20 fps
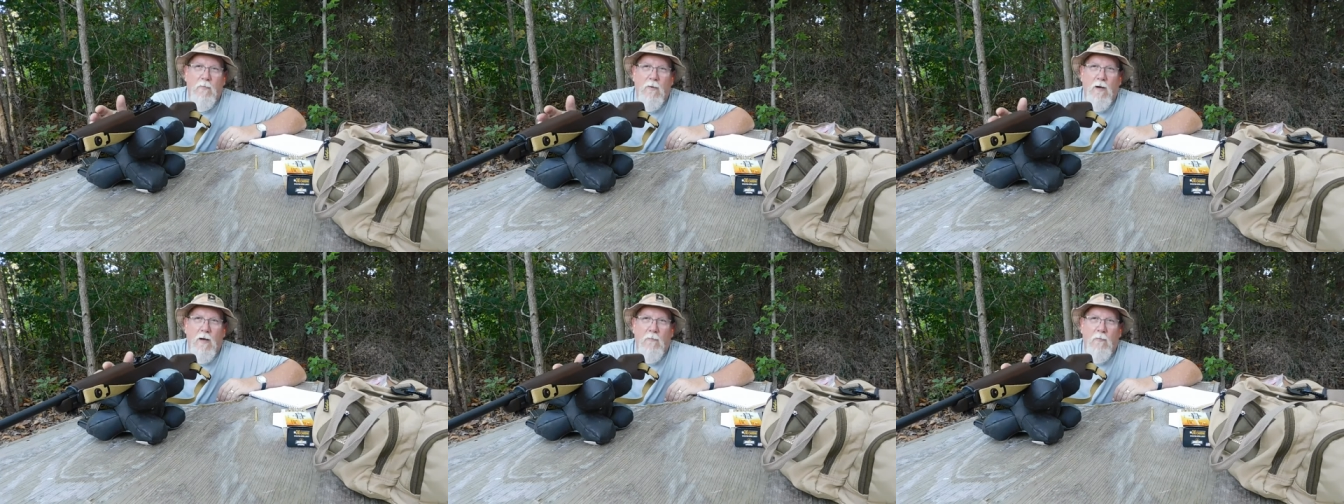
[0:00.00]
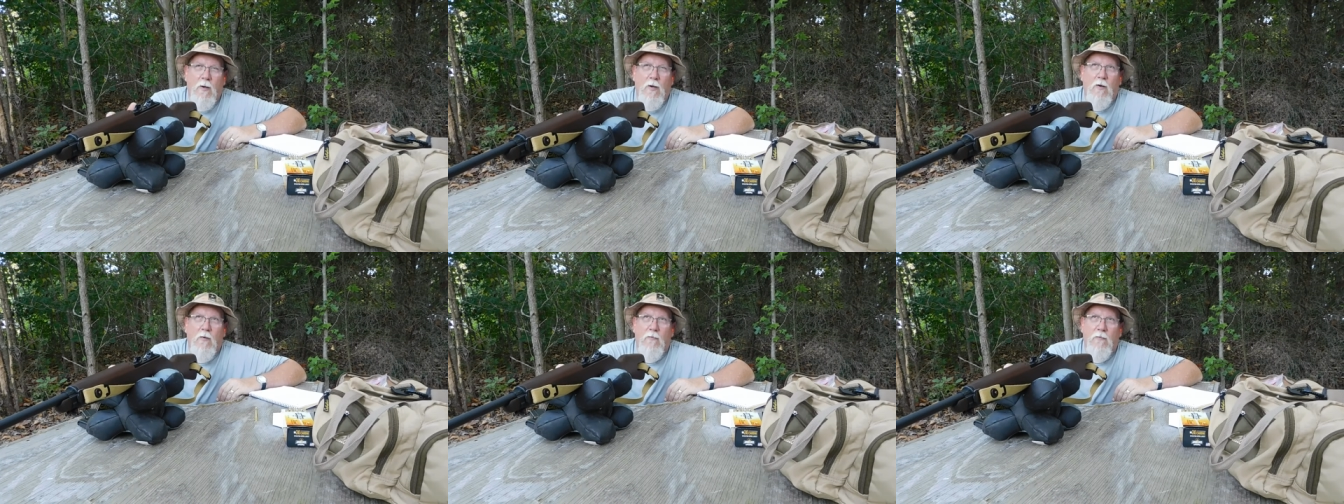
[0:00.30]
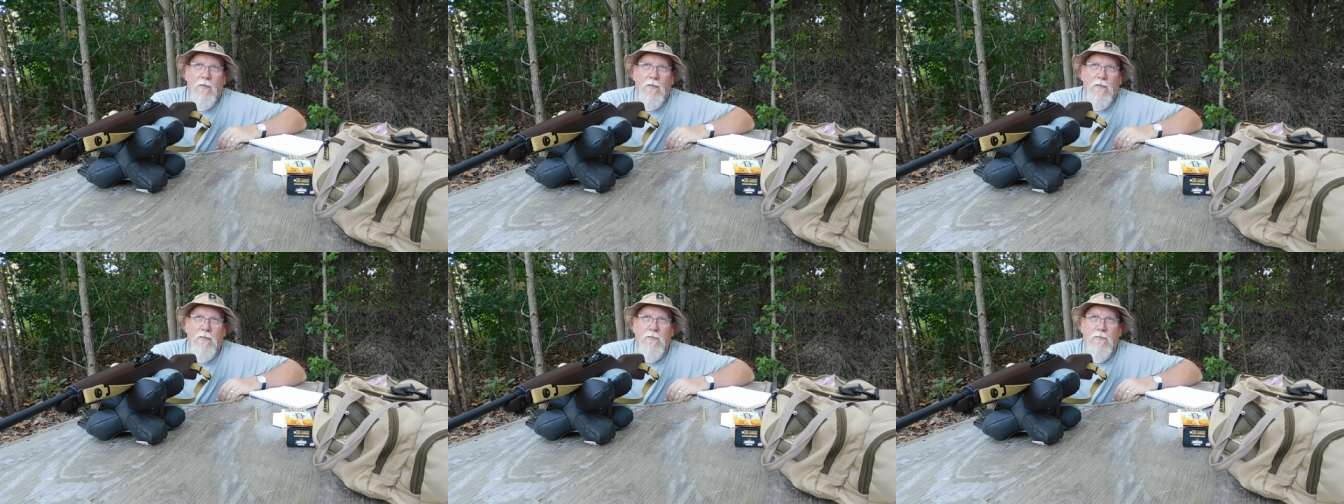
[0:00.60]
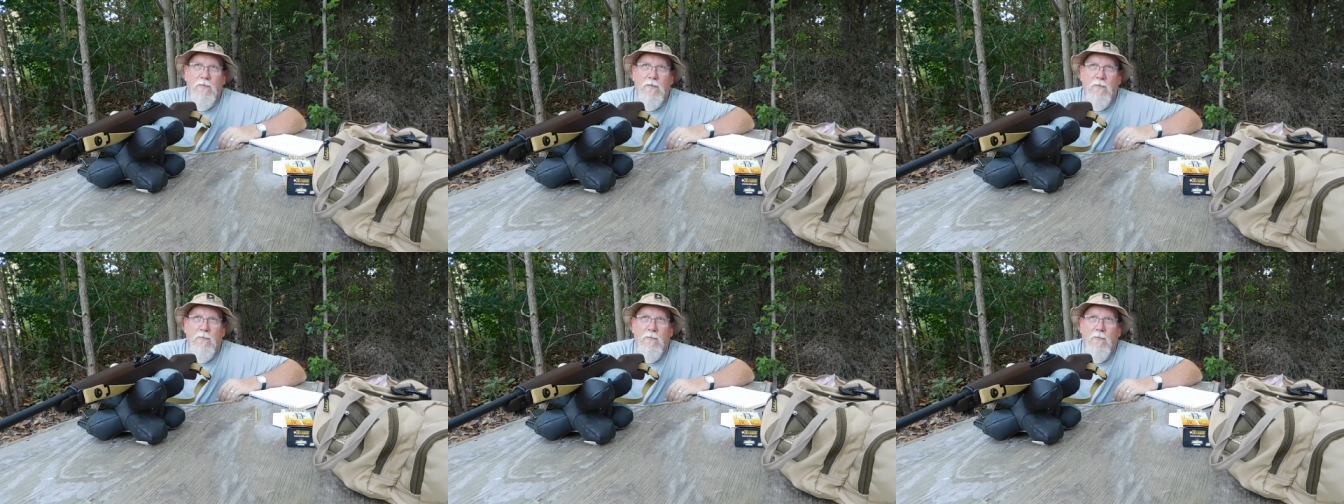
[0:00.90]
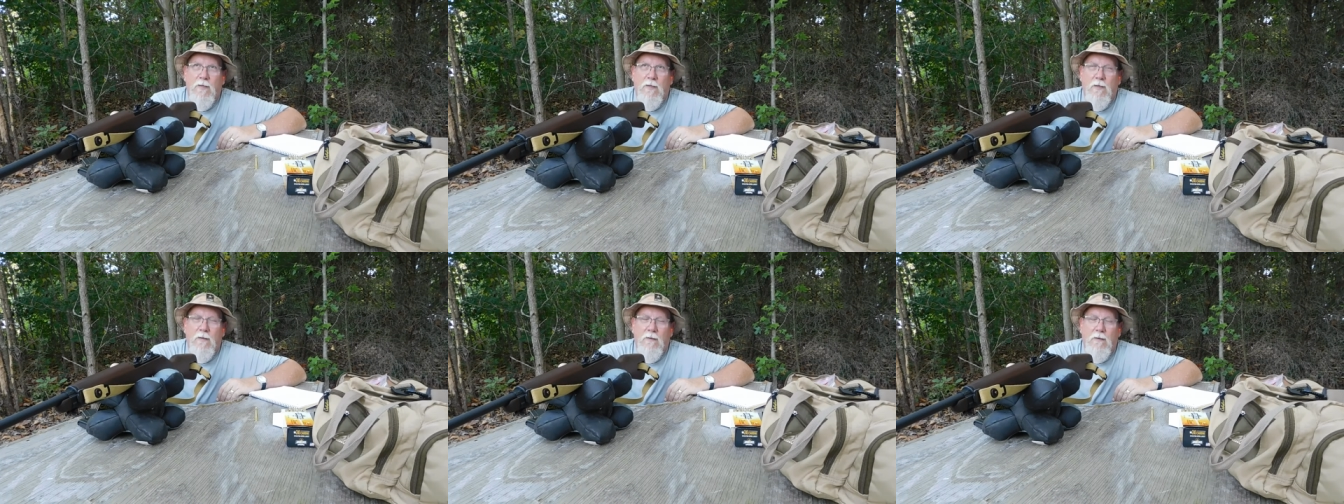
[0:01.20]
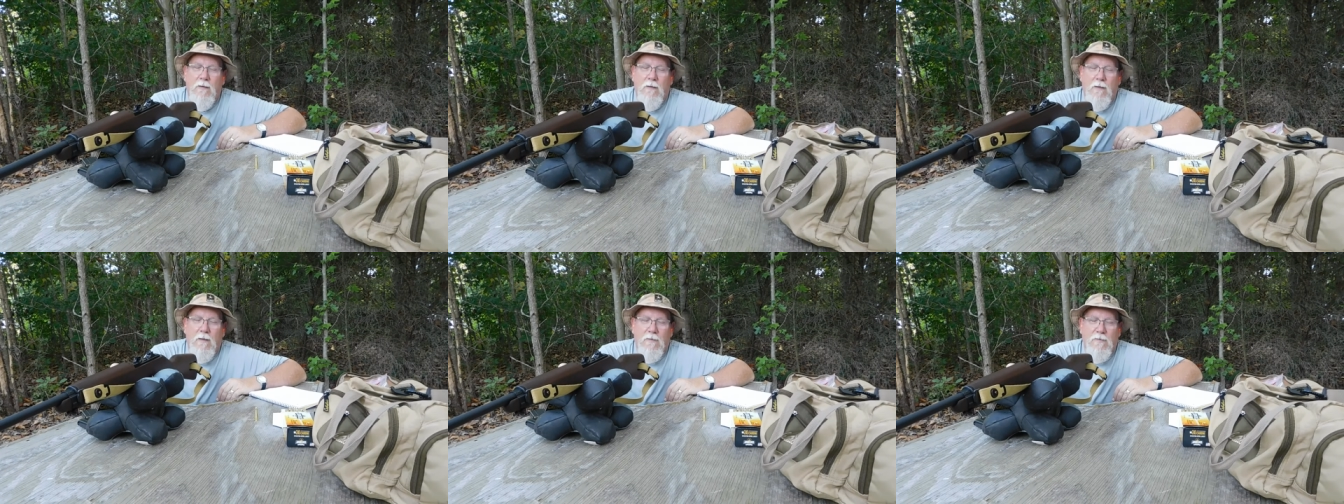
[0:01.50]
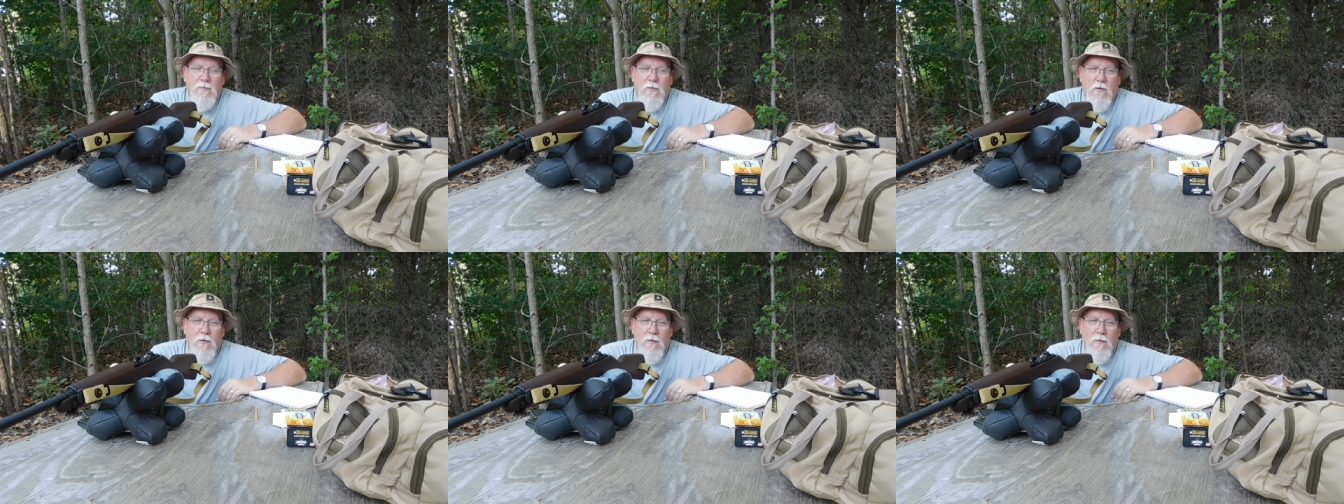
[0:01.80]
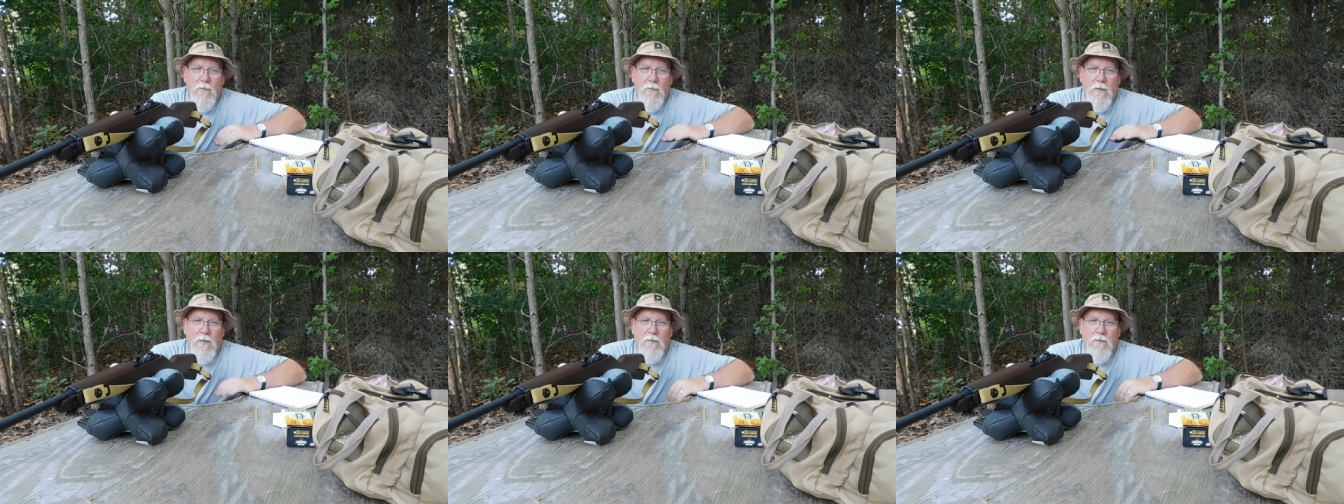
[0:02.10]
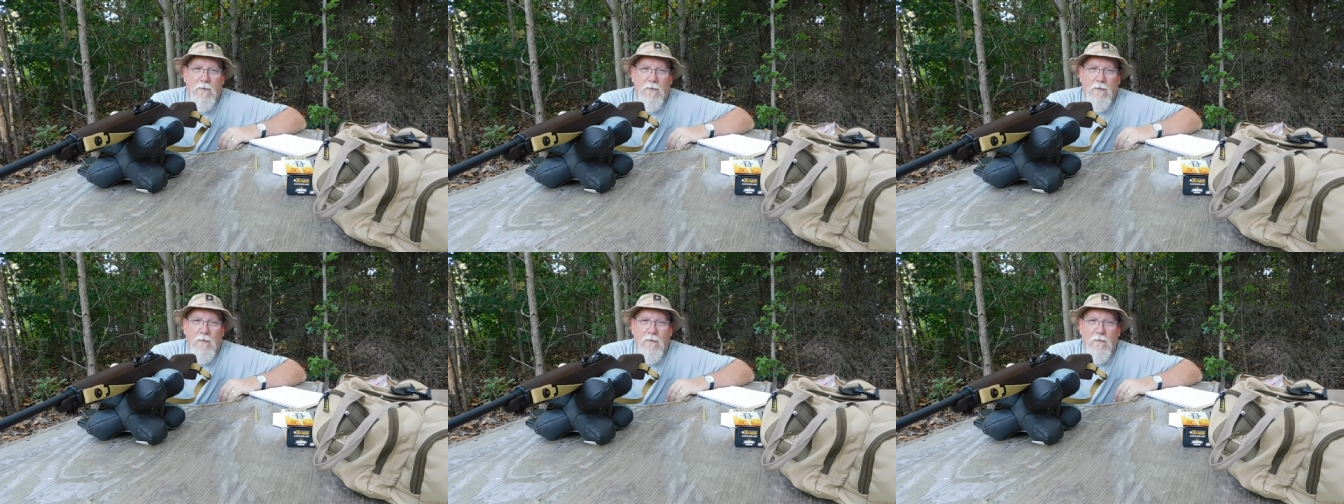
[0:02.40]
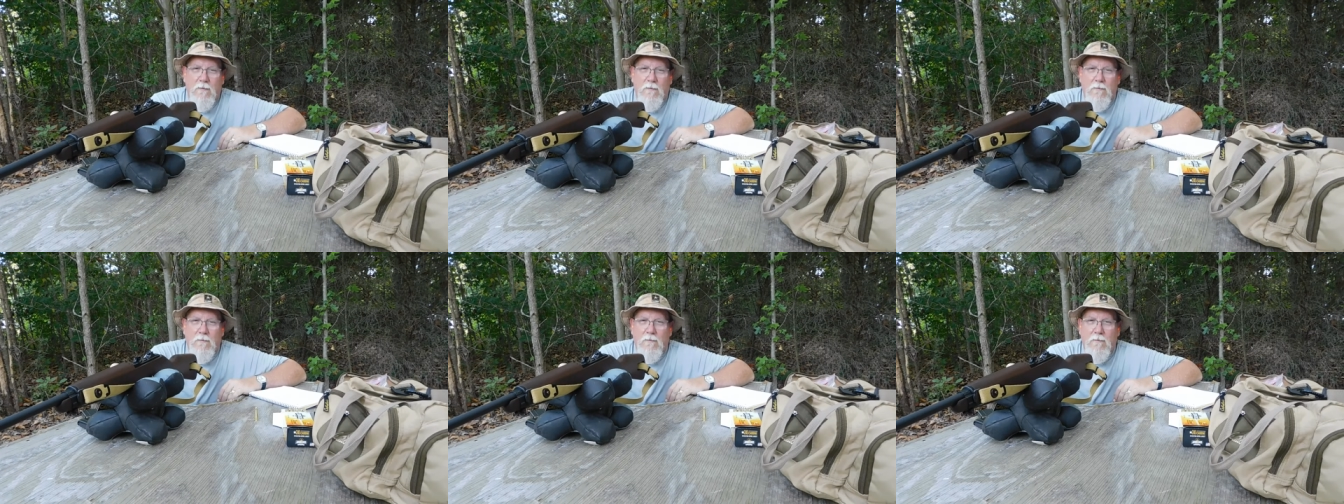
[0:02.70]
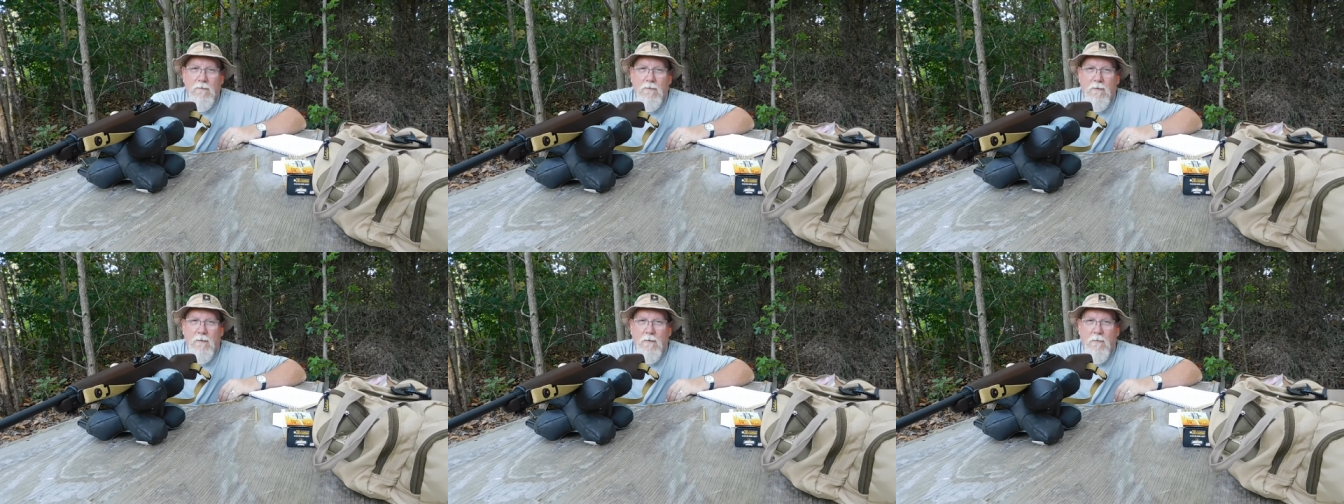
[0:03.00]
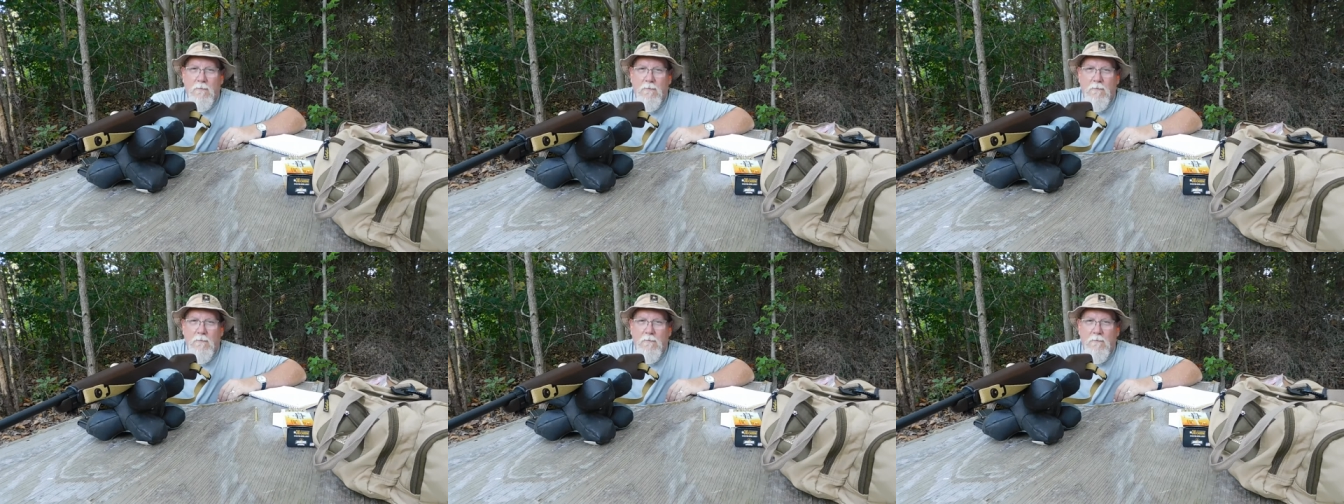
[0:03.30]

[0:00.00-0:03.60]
I went over this when I was talking about the um,